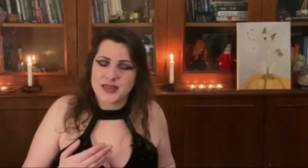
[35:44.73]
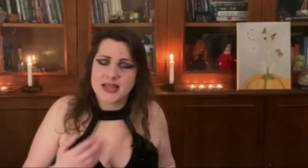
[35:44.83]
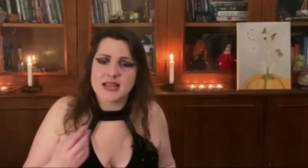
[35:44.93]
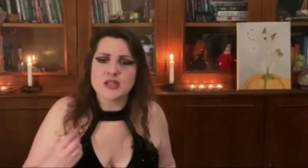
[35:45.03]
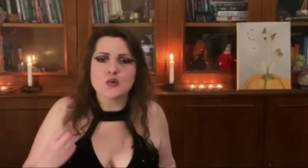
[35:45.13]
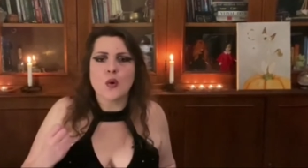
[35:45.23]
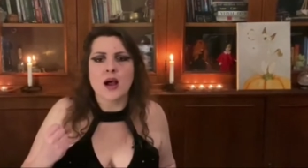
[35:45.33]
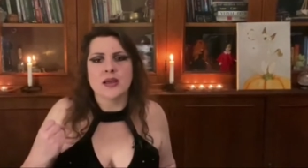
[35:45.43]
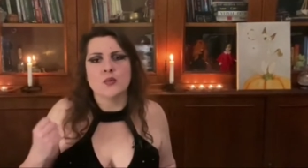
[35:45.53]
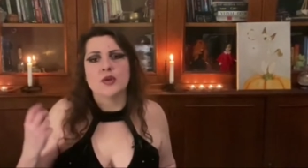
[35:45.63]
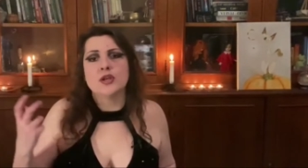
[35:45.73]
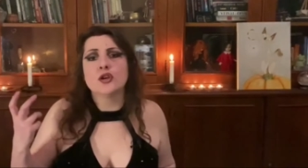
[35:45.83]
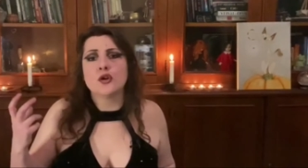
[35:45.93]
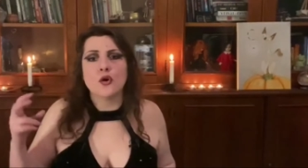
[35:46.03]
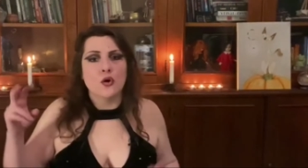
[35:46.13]
That's why we
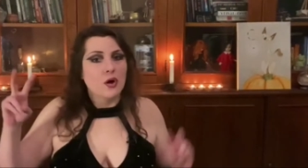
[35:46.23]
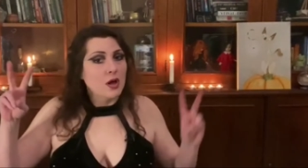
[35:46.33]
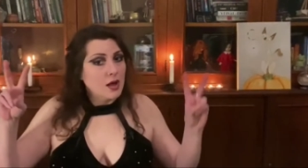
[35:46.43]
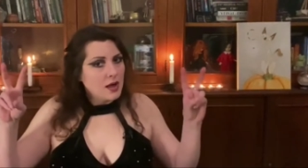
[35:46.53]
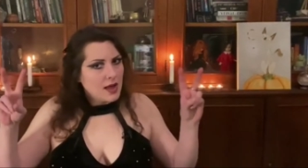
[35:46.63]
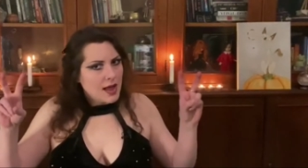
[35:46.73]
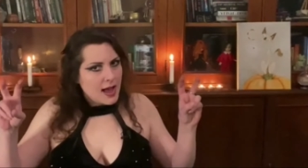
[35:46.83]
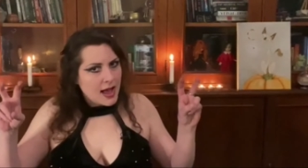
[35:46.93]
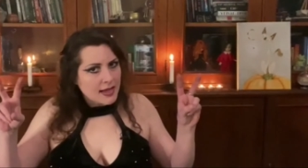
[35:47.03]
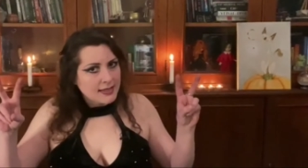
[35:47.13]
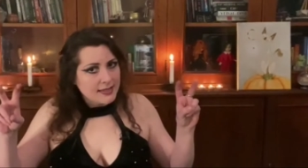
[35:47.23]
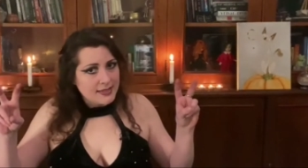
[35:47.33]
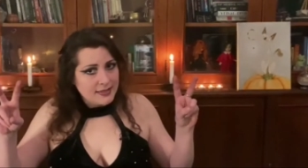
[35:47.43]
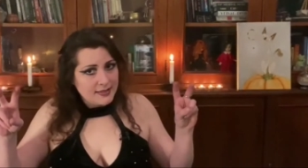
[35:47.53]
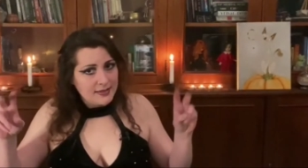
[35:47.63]
grow
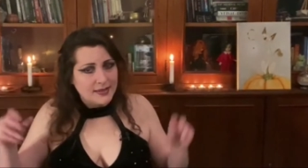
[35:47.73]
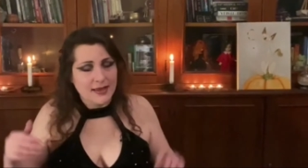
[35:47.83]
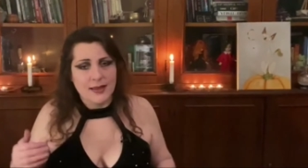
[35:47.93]
ugly.